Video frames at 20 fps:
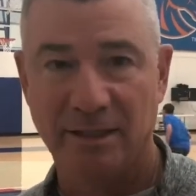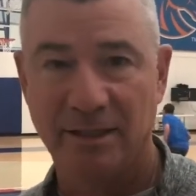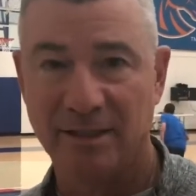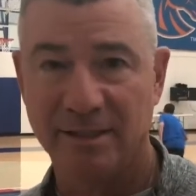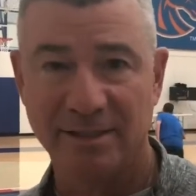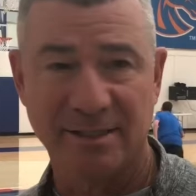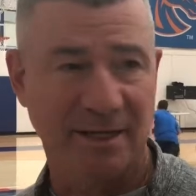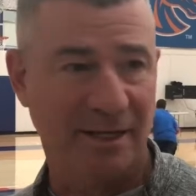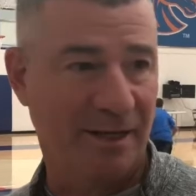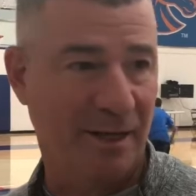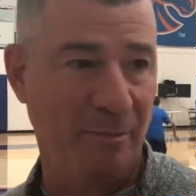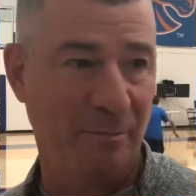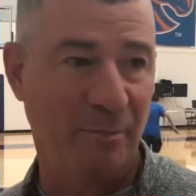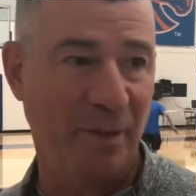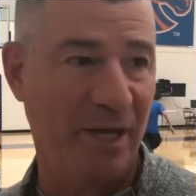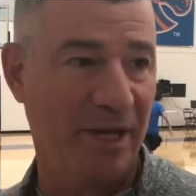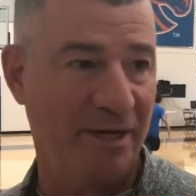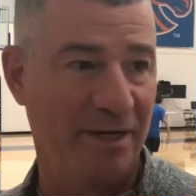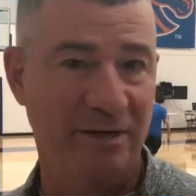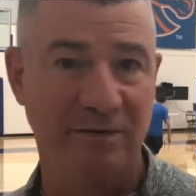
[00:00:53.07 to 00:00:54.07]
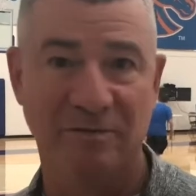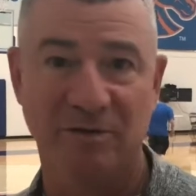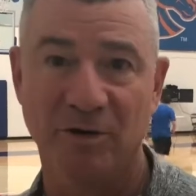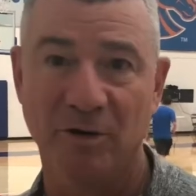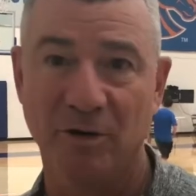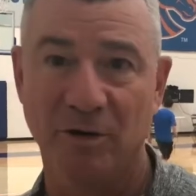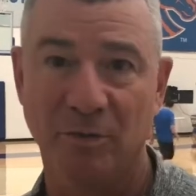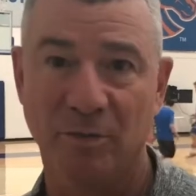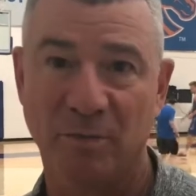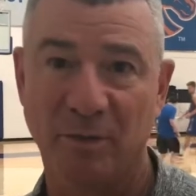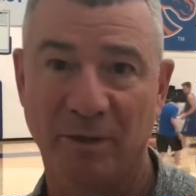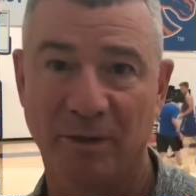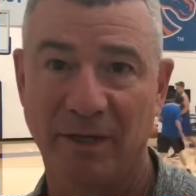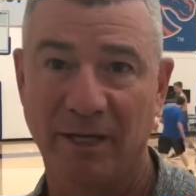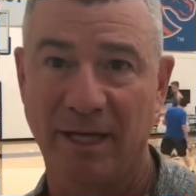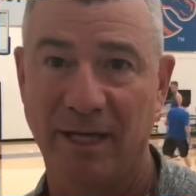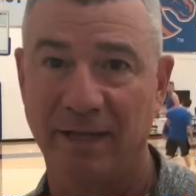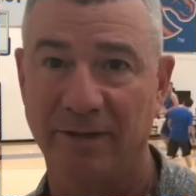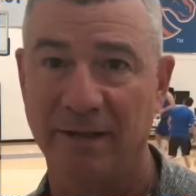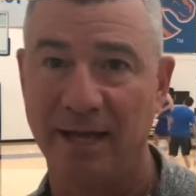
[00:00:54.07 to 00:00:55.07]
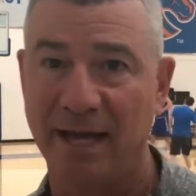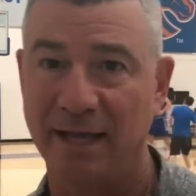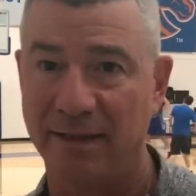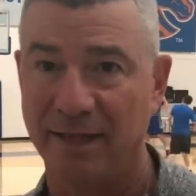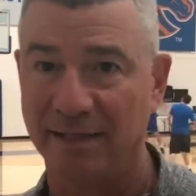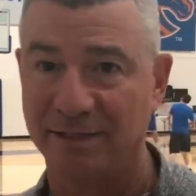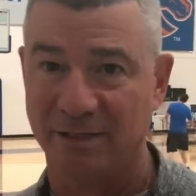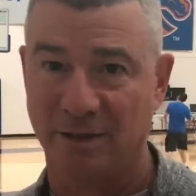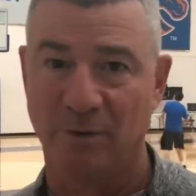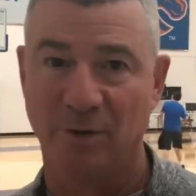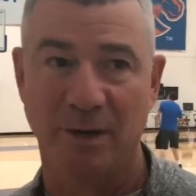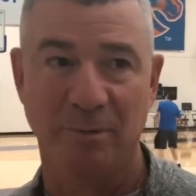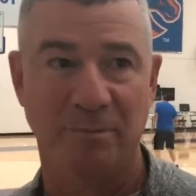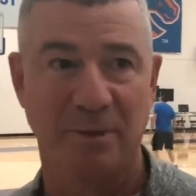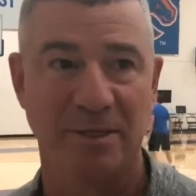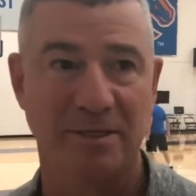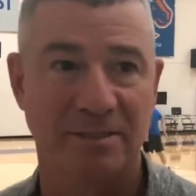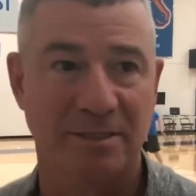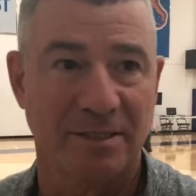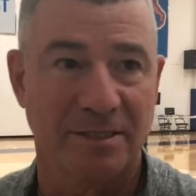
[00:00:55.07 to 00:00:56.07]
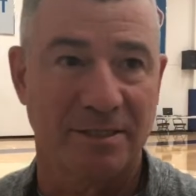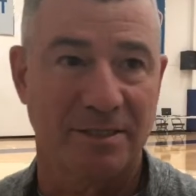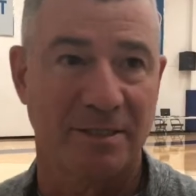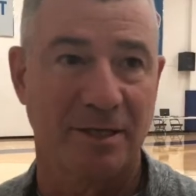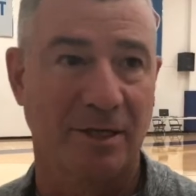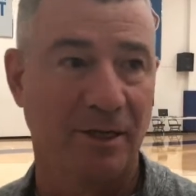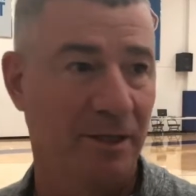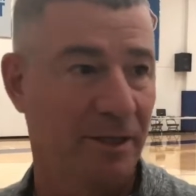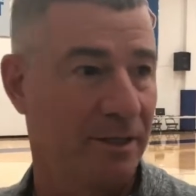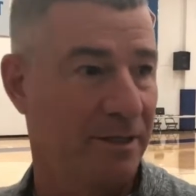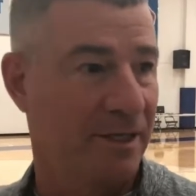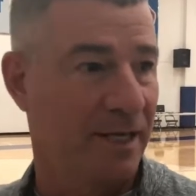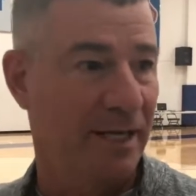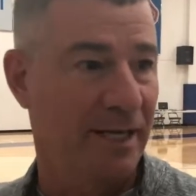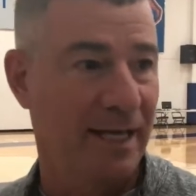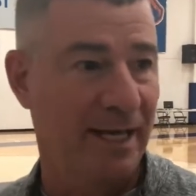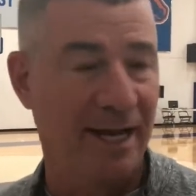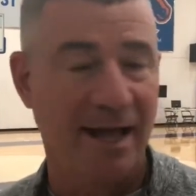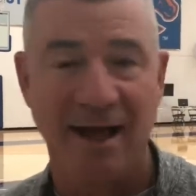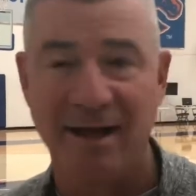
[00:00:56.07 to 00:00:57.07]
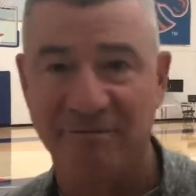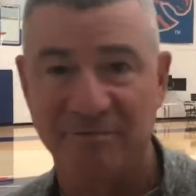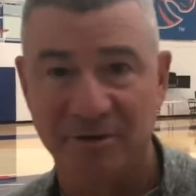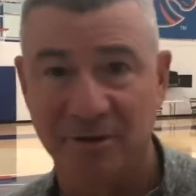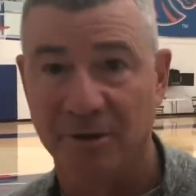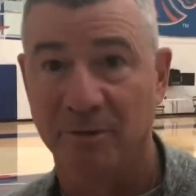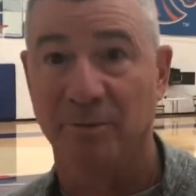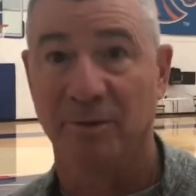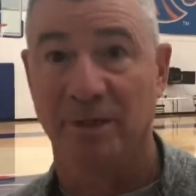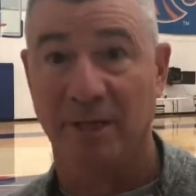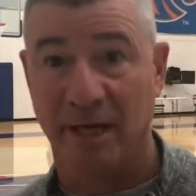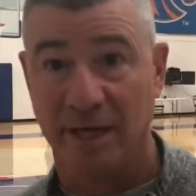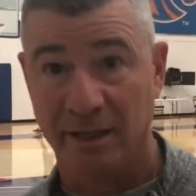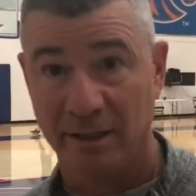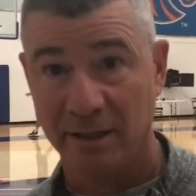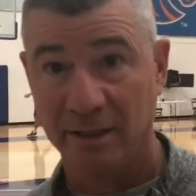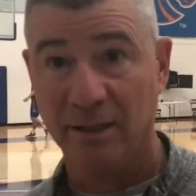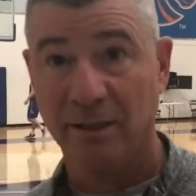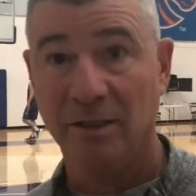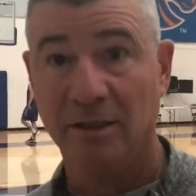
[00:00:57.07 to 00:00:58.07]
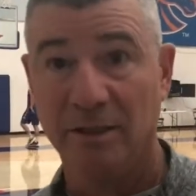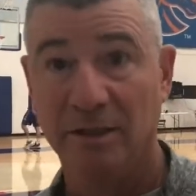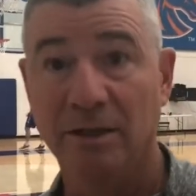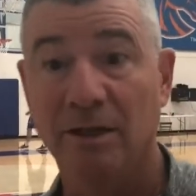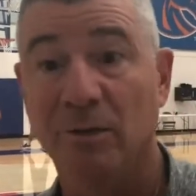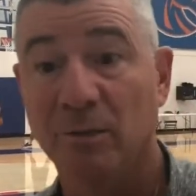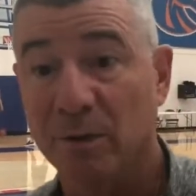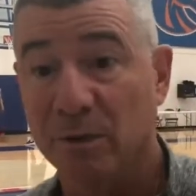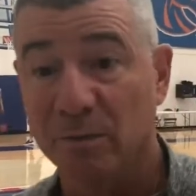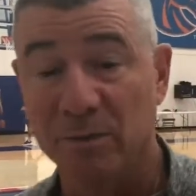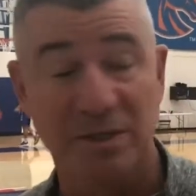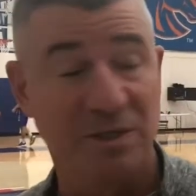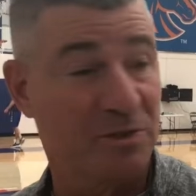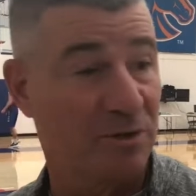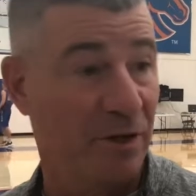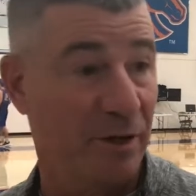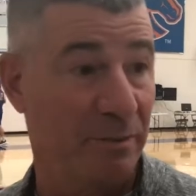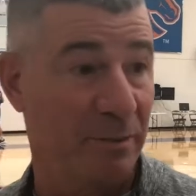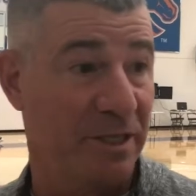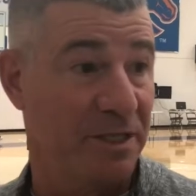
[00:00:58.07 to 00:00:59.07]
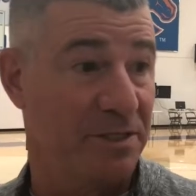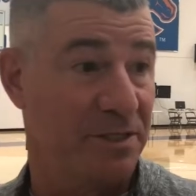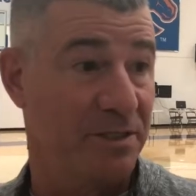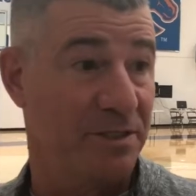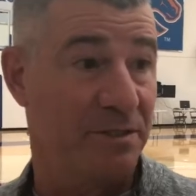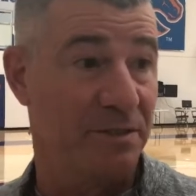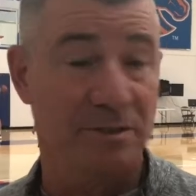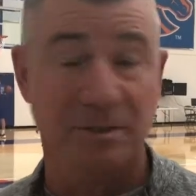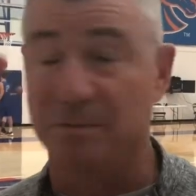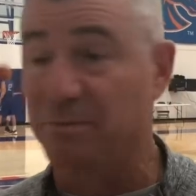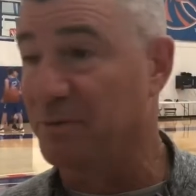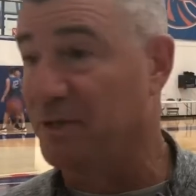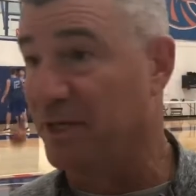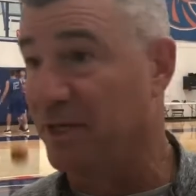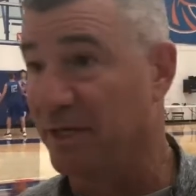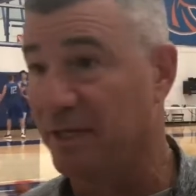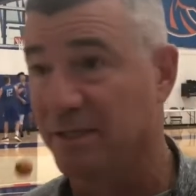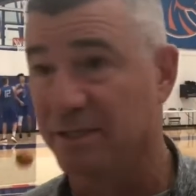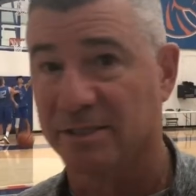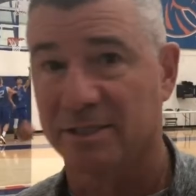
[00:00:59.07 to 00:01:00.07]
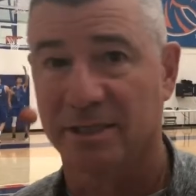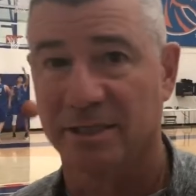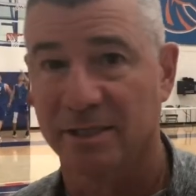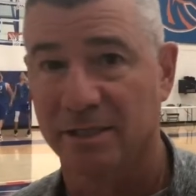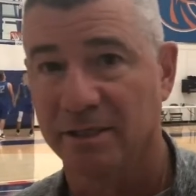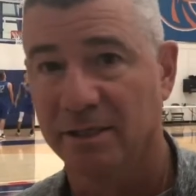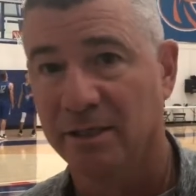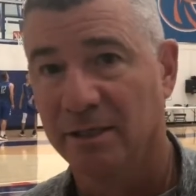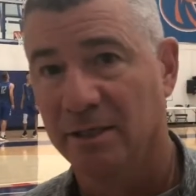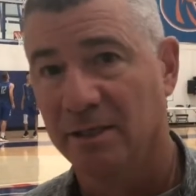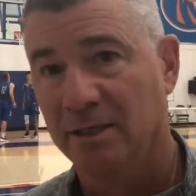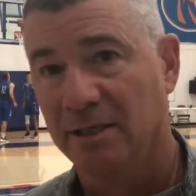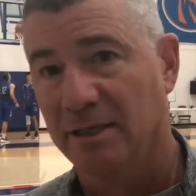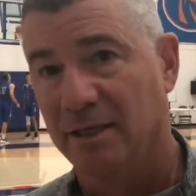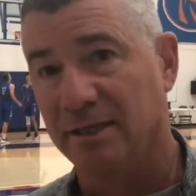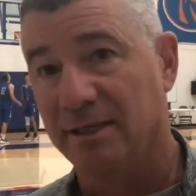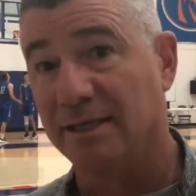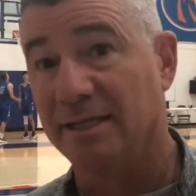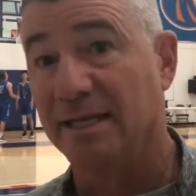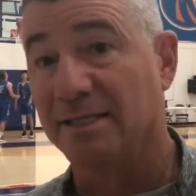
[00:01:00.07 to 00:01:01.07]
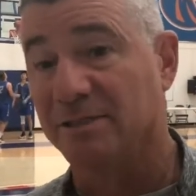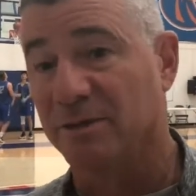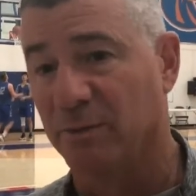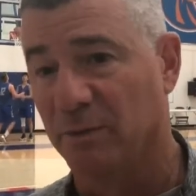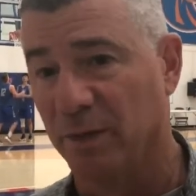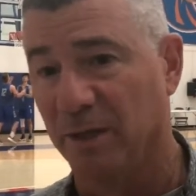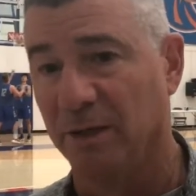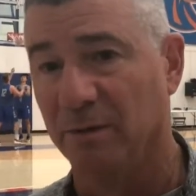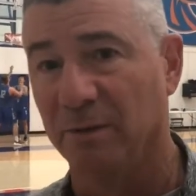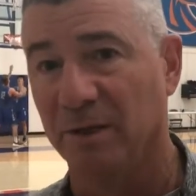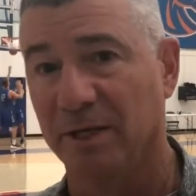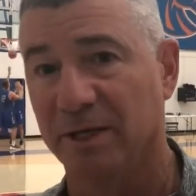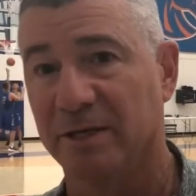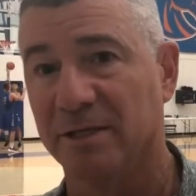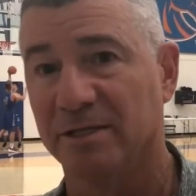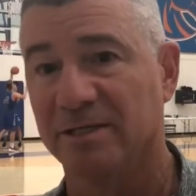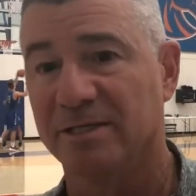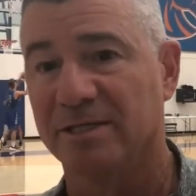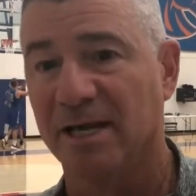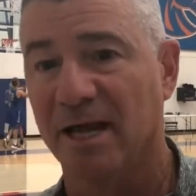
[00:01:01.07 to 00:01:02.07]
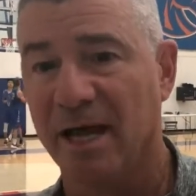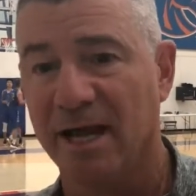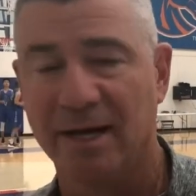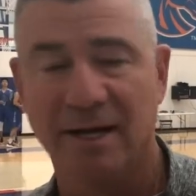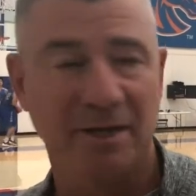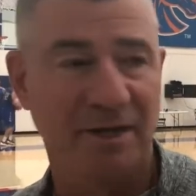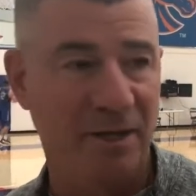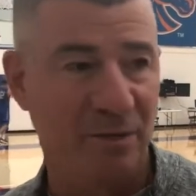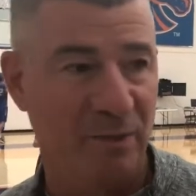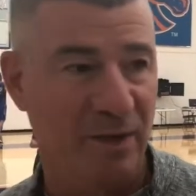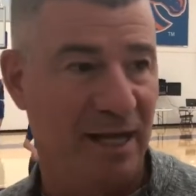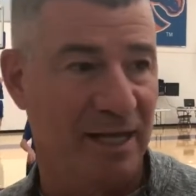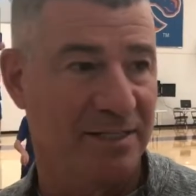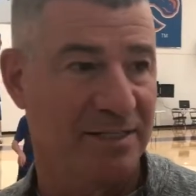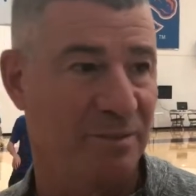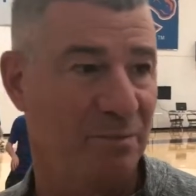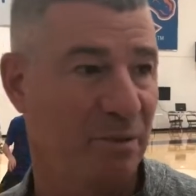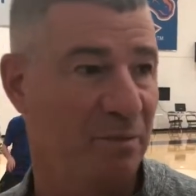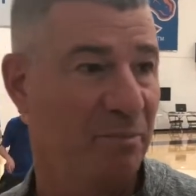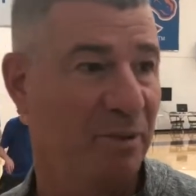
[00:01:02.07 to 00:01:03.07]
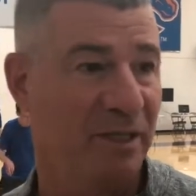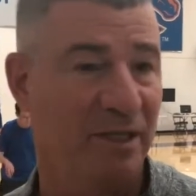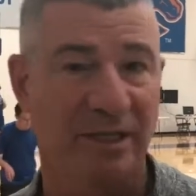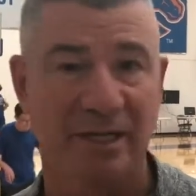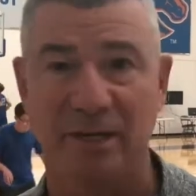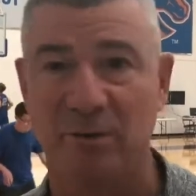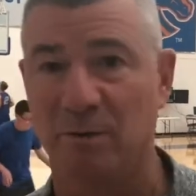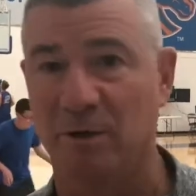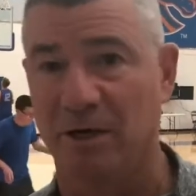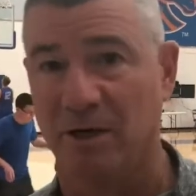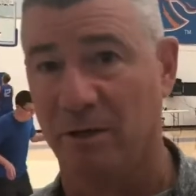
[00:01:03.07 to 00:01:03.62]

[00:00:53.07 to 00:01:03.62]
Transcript: this is a competitive group, and that's a great place to start. They get after it when they, you know, when they scrimmage and do some things, and I think that's a really, really good sign. I think we got some ability. We're